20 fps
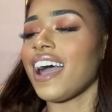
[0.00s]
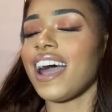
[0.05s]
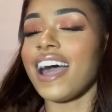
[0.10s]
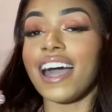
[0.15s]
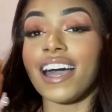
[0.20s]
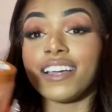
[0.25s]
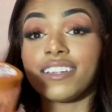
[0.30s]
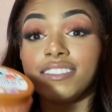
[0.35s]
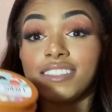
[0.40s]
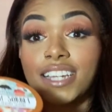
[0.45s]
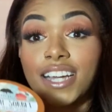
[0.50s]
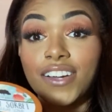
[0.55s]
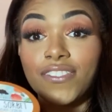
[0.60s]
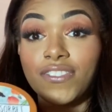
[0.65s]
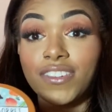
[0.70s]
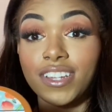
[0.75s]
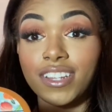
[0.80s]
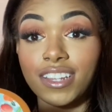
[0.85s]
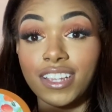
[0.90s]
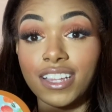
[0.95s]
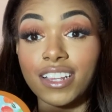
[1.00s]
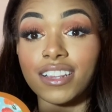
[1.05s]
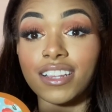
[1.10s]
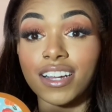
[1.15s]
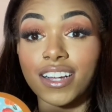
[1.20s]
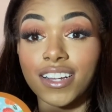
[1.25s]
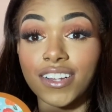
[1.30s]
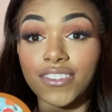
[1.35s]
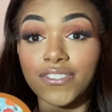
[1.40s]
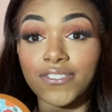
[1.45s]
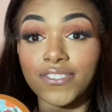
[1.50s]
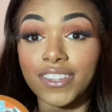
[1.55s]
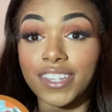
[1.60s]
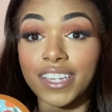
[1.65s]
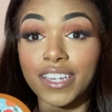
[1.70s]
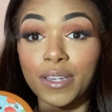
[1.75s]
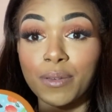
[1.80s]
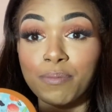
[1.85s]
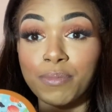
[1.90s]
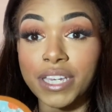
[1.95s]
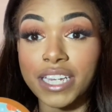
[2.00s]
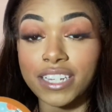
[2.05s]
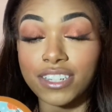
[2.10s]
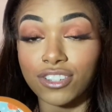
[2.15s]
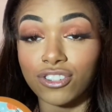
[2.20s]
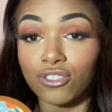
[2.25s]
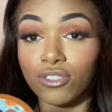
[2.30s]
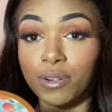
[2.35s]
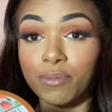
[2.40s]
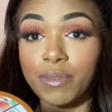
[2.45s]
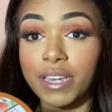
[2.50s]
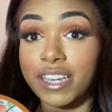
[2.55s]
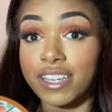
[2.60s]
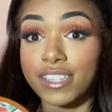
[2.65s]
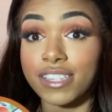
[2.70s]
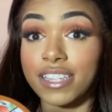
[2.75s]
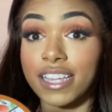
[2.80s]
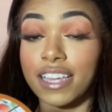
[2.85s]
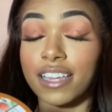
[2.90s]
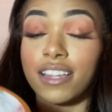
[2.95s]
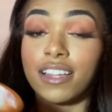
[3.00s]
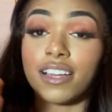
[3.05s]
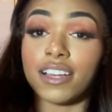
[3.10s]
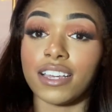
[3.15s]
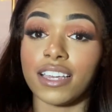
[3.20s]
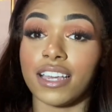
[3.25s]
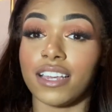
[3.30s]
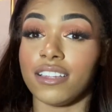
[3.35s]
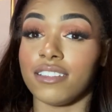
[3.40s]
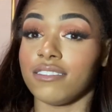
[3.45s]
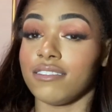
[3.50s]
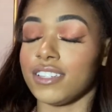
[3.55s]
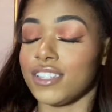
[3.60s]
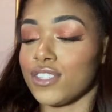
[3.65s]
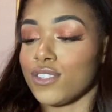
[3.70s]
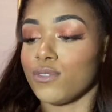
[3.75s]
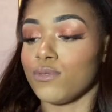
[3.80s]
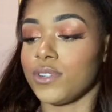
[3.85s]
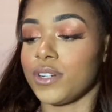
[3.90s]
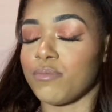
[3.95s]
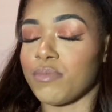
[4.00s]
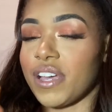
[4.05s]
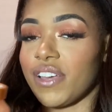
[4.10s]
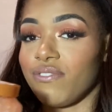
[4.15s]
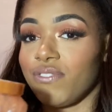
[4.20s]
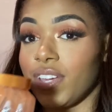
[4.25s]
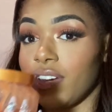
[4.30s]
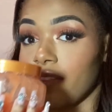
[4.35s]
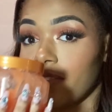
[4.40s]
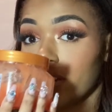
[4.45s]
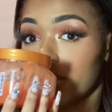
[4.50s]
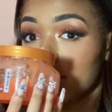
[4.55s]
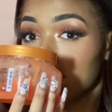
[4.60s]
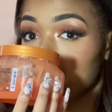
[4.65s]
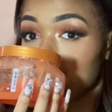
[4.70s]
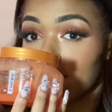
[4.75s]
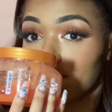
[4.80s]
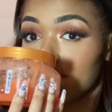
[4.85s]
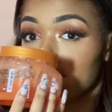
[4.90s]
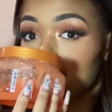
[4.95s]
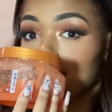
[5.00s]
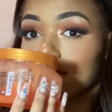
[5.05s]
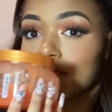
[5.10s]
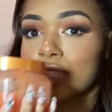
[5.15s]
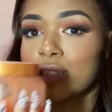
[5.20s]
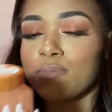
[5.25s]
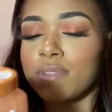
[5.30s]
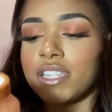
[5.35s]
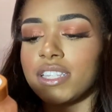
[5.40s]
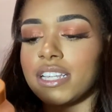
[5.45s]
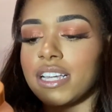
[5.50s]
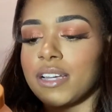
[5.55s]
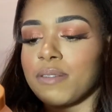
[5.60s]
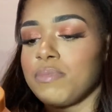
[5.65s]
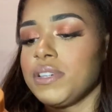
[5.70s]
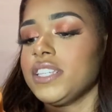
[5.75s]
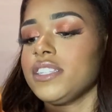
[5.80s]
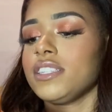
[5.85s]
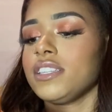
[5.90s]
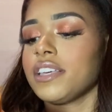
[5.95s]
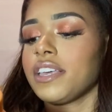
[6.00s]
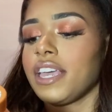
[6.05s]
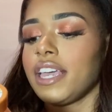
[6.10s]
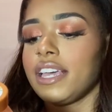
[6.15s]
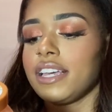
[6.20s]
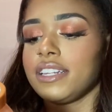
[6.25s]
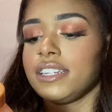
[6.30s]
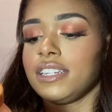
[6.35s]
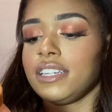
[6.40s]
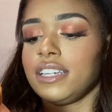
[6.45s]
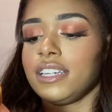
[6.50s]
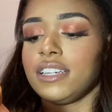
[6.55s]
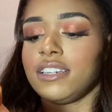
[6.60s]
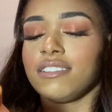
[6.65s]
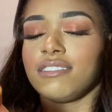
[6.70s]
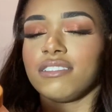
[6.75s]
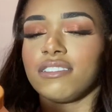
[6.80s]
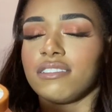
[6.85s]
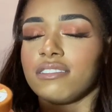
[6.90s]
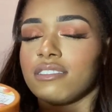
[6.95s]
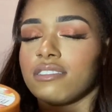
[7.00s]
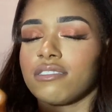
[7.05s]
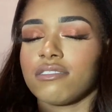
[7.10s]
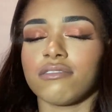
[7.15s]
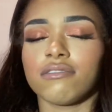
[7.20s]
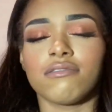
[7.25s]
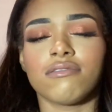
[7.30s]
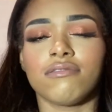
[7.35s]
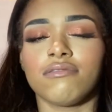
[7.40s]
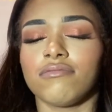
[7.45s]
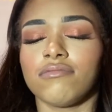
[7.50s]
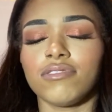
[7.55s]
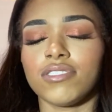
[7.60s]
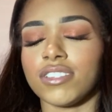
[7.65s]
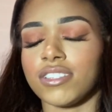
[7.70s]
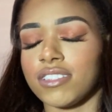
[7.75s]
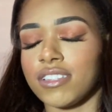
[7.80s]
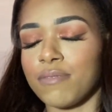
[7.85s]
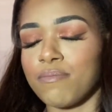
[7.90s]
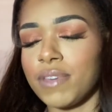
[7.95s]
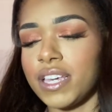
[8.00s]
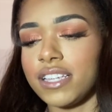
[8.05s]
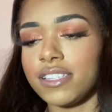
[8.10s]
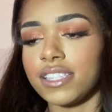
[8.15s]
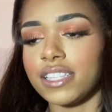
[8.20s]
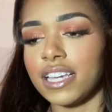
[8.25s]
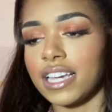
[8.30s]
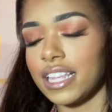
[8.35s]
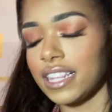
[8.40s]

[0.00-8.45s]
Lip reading: I definitely love the Peach Sorbet scent. Again, this is one of my favorites. Smells like a piece of candy. It's just amazing.